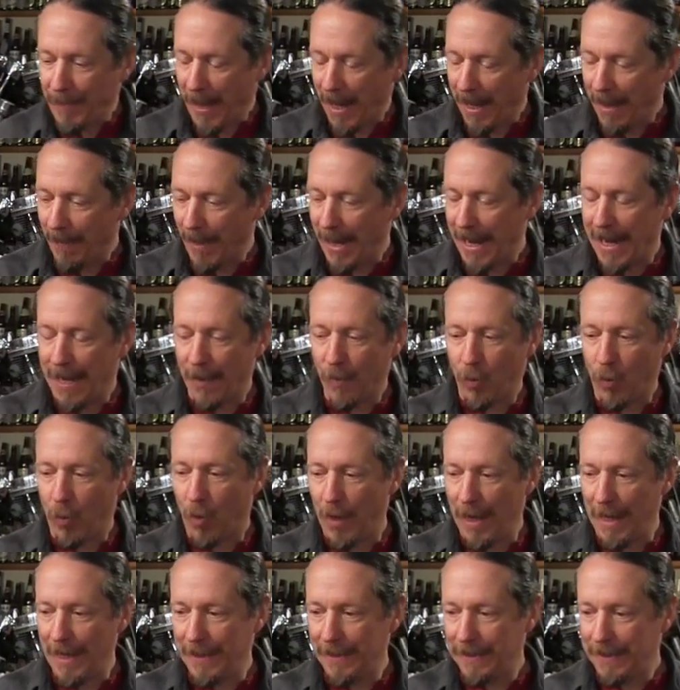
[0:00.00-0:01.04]
I had
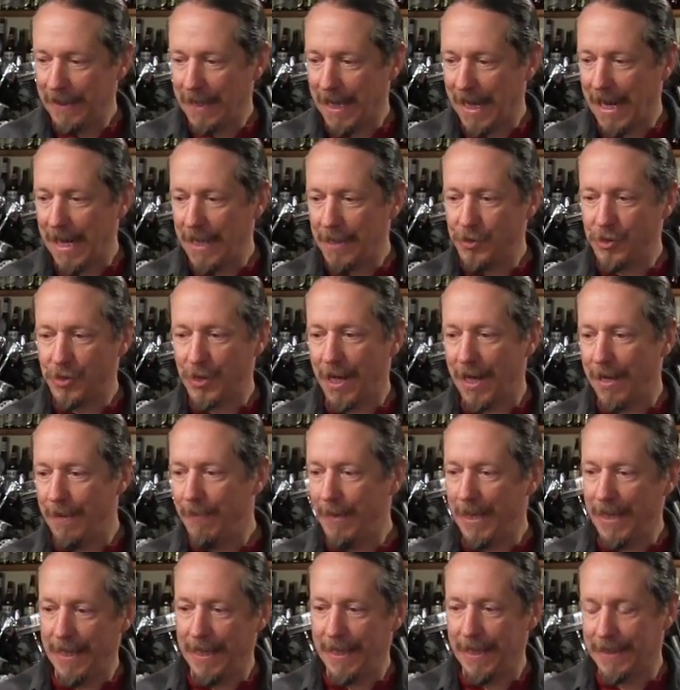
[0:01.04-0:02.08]
one guy
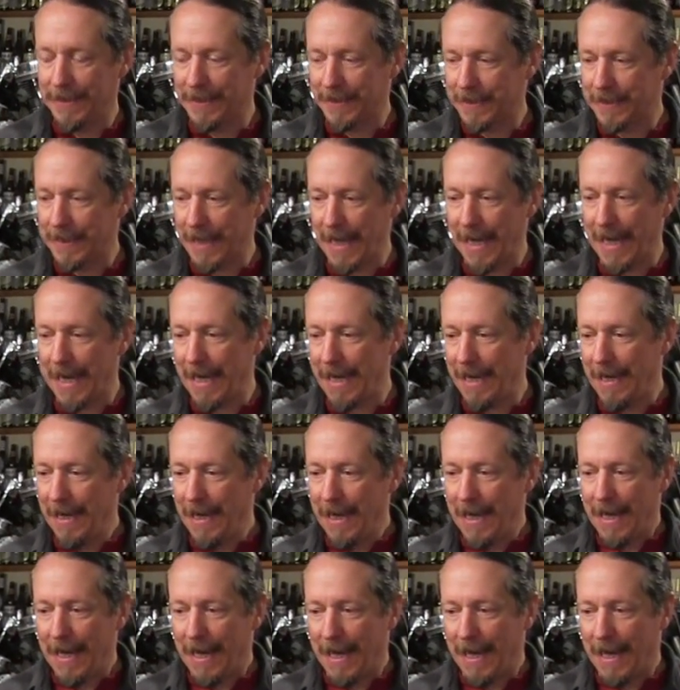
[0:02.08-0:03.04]
chime in and say